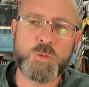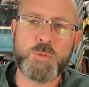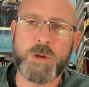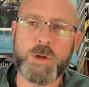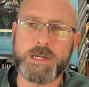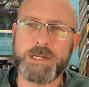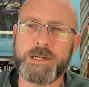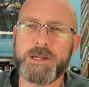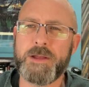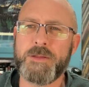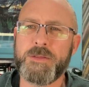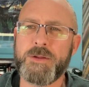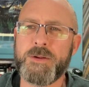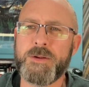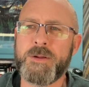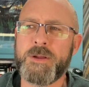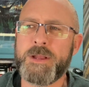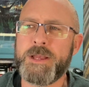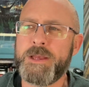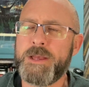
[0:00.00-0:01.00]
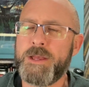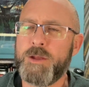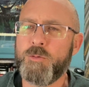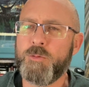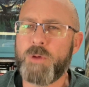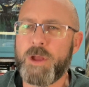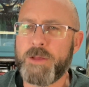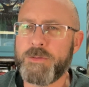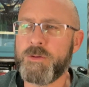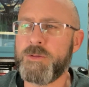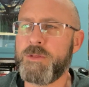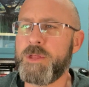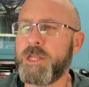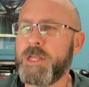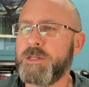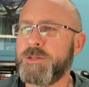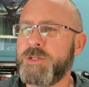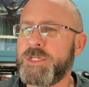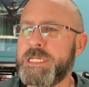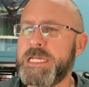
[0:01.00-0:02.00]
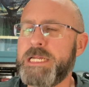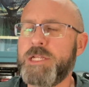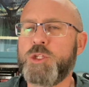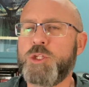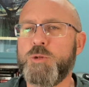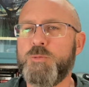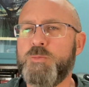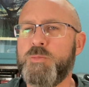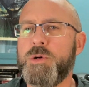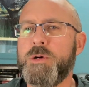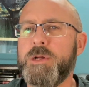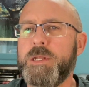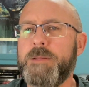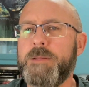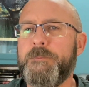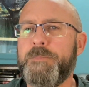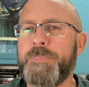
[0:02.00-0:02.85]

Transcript: one another rather than seek to put